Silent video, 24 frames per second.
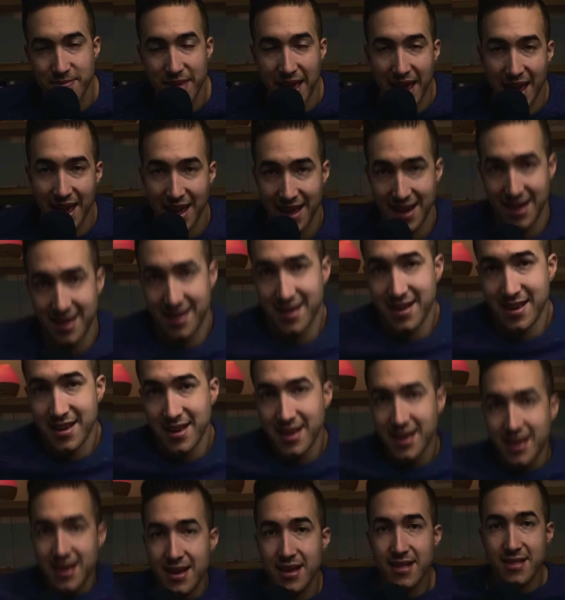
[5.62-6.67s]
and
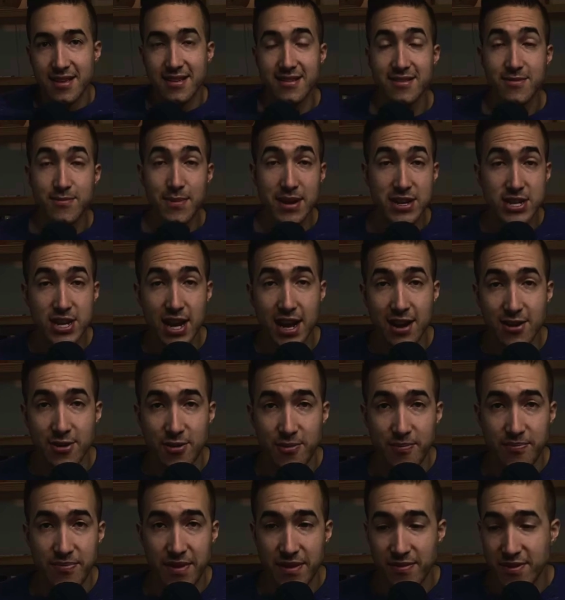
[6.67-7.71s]
this is my
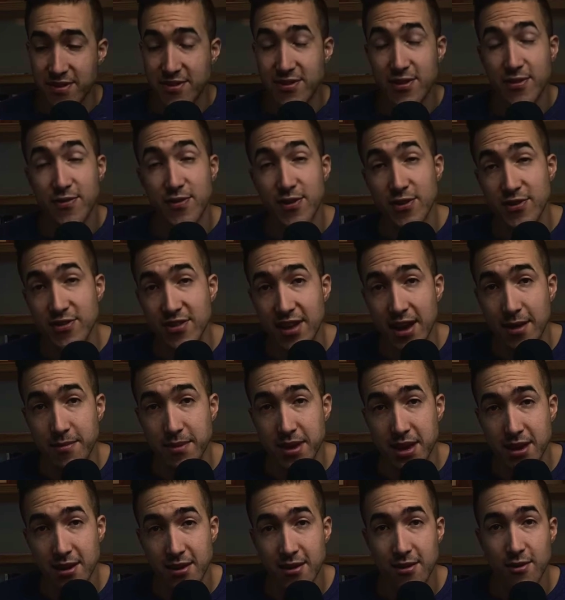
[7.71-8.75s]
channel. If this is your first time
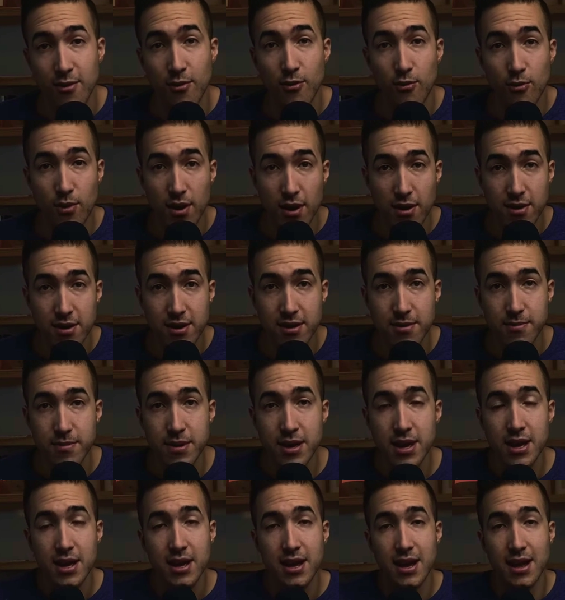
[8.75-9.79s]
here, welcome.
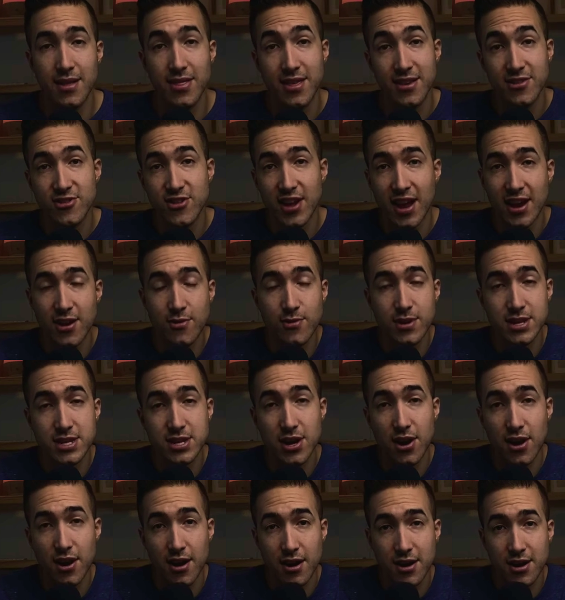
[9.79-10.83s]
In this channel, we
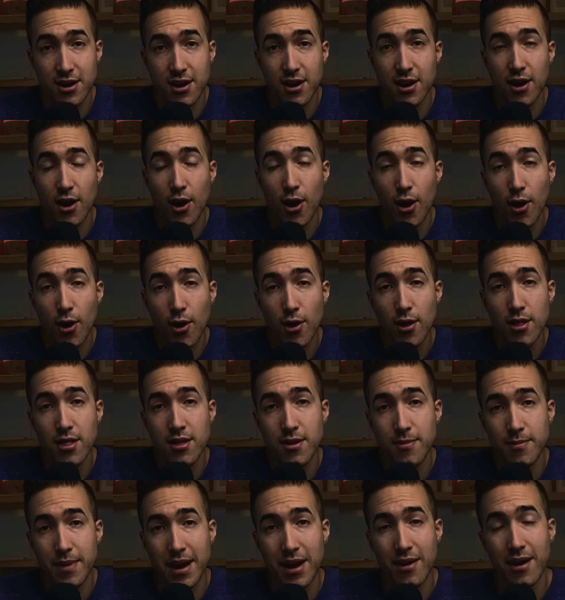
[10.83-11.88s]
talk all
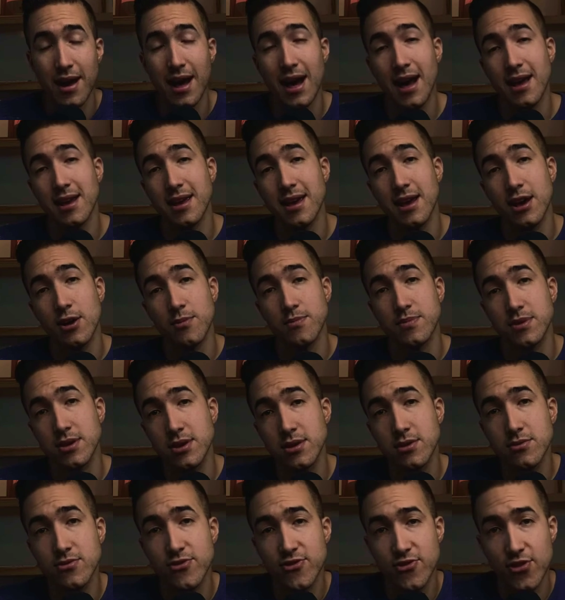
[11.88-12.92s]
about how to help
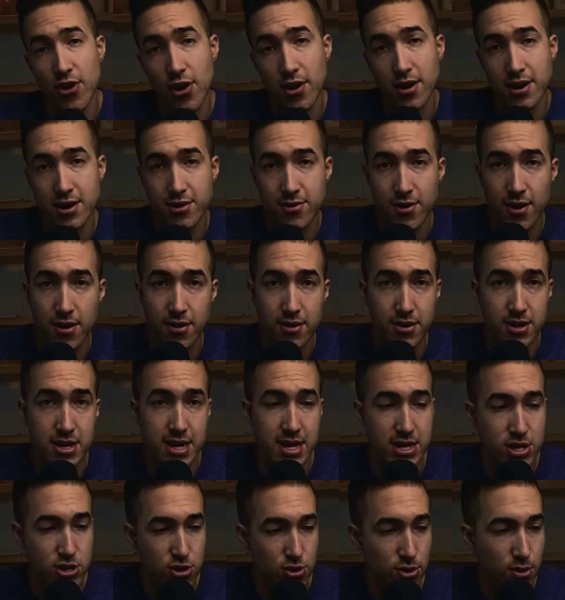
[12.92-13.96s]
you start and grow your
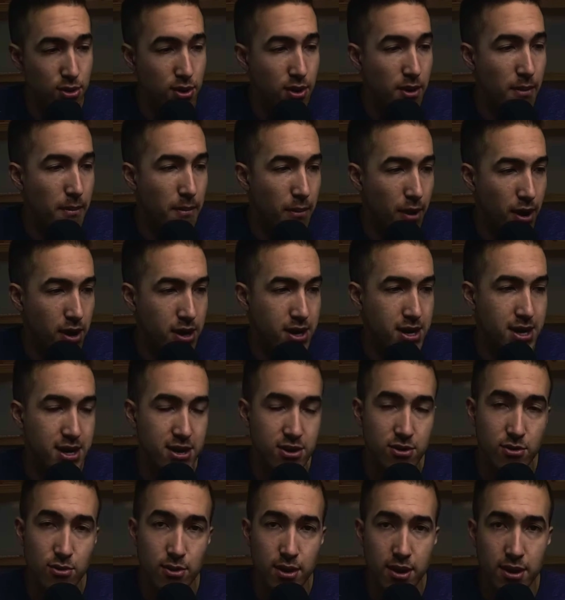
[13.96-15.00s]
digital marketing
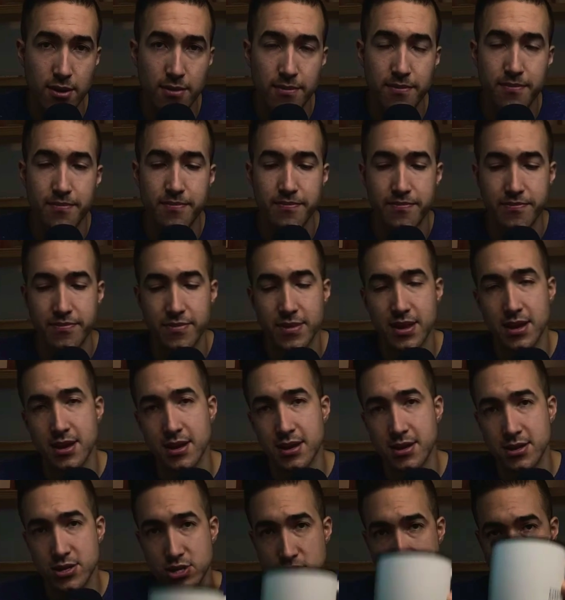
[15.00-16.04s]
career.
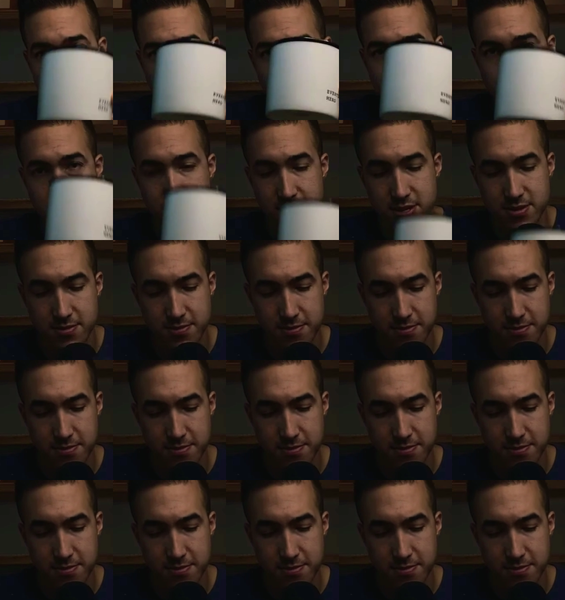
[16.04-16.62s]
Cheers.